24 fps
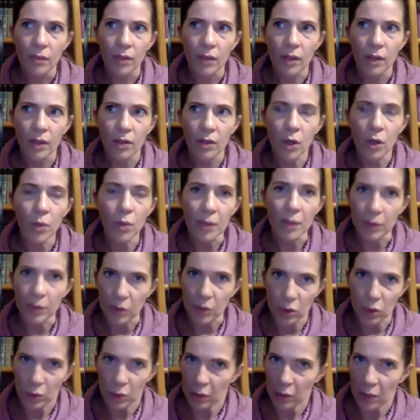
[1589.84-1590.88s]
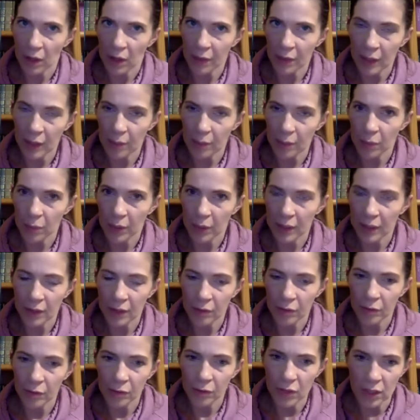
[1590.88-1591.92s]
nobody was doing well at that point in the
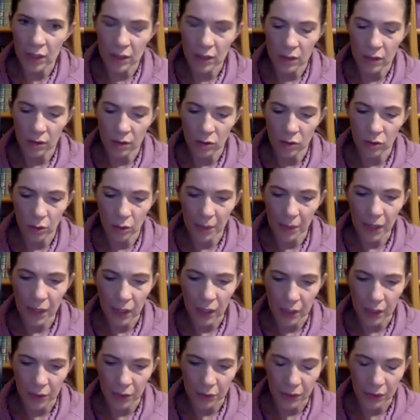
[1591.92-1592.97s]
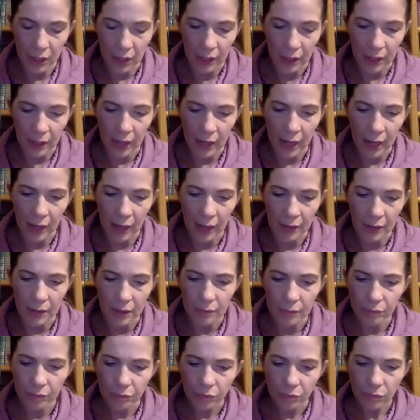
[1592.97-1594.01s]
50s in Japan, I don't think. And
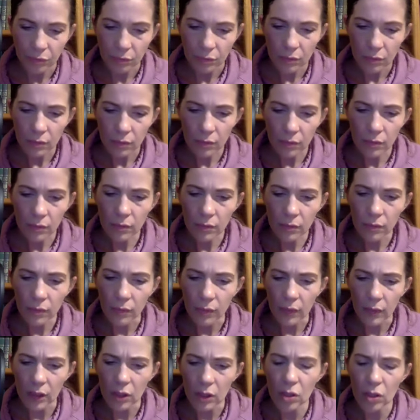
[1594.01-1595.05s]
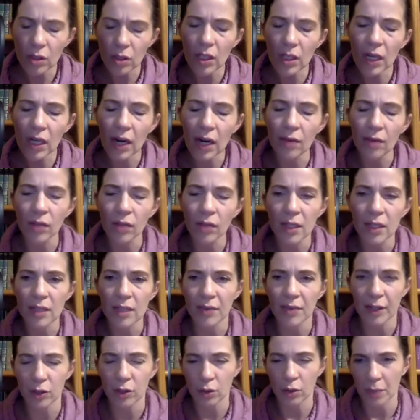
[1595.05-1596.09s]
so they didn't have lots of
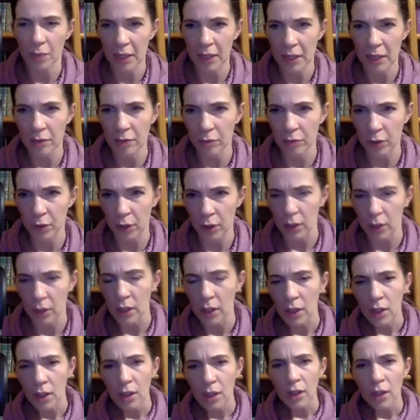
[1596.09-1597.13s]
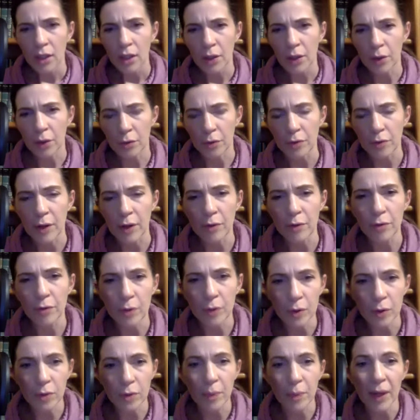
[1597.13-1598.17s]
extra money for, fun
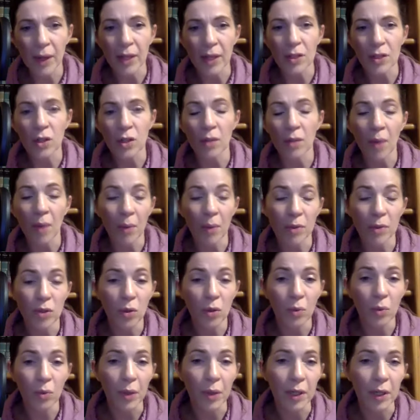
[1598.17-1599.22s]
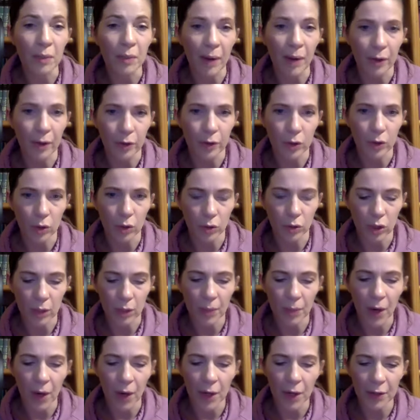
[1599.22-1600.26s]
food, but her mom was so worried about her. So she
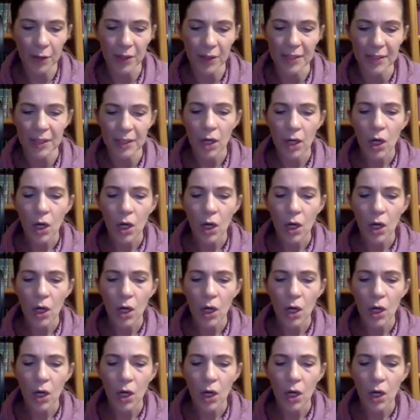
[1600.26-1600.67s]
brought her this